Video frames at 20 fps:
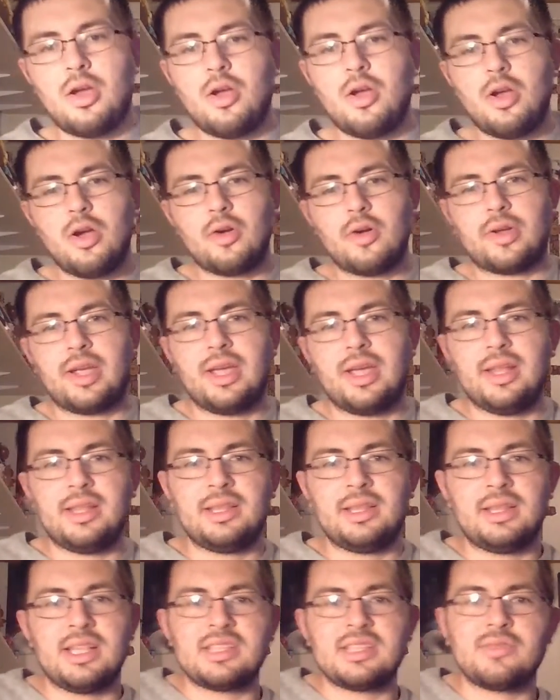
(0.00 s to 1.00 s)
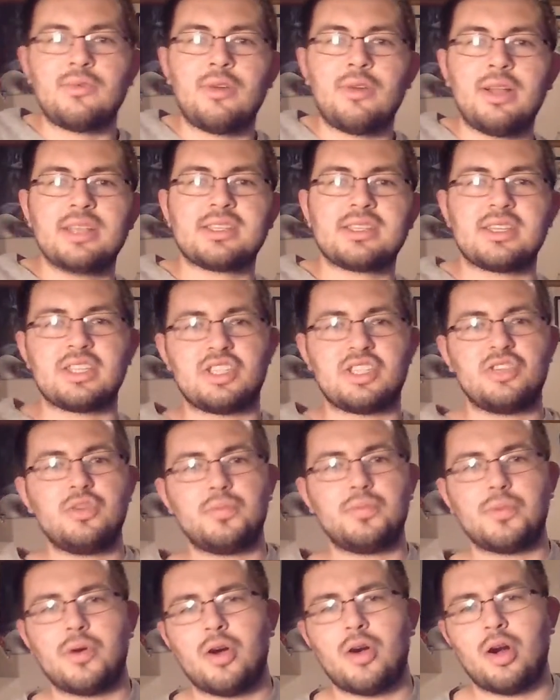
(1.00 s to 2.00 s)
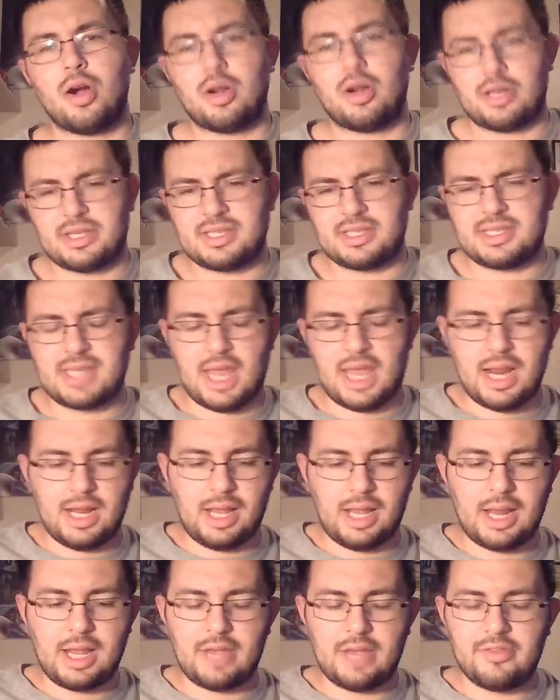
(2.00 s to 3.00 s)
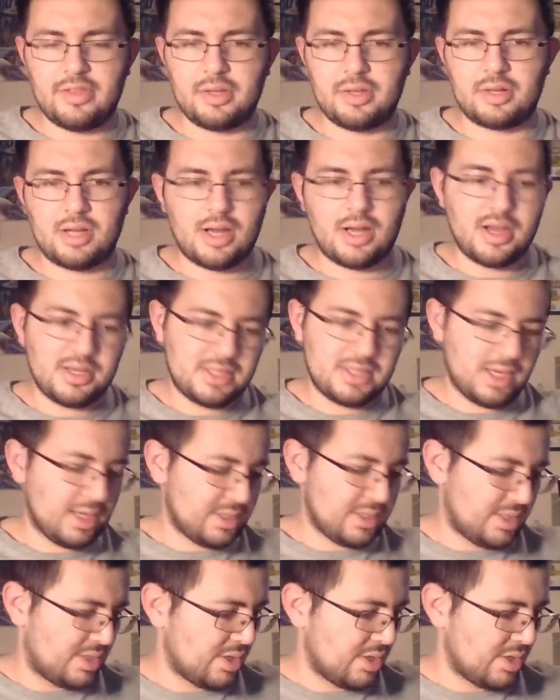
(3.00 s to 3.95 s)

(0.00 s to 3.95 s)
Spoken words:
Okay, this one is in 2 parts, and I gotta give a little context.